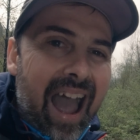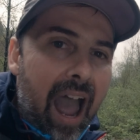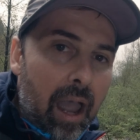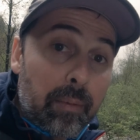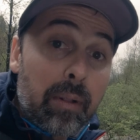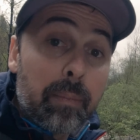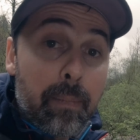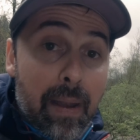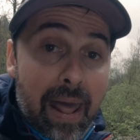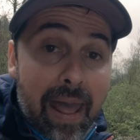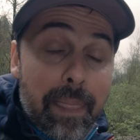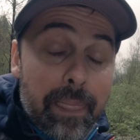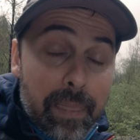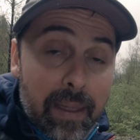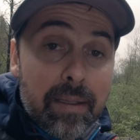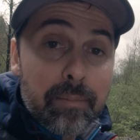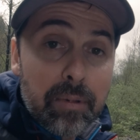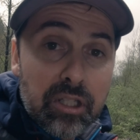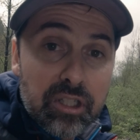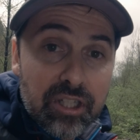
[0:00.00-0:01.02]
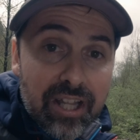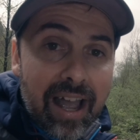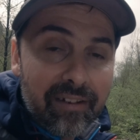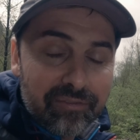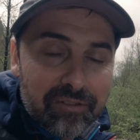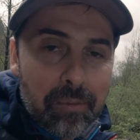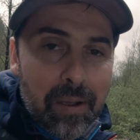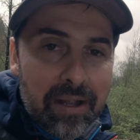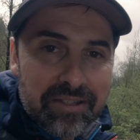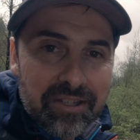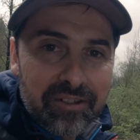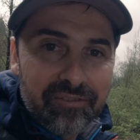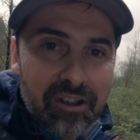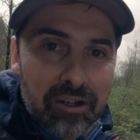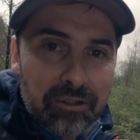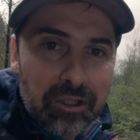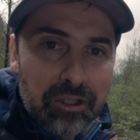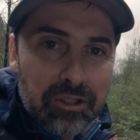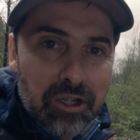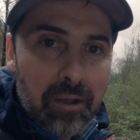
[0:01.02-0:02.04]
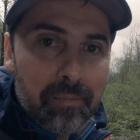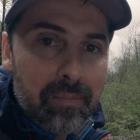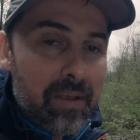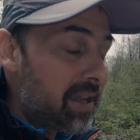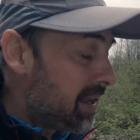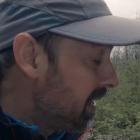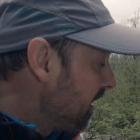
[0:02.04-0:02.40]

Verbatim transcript: I will blend the image afterwards in Photoshop.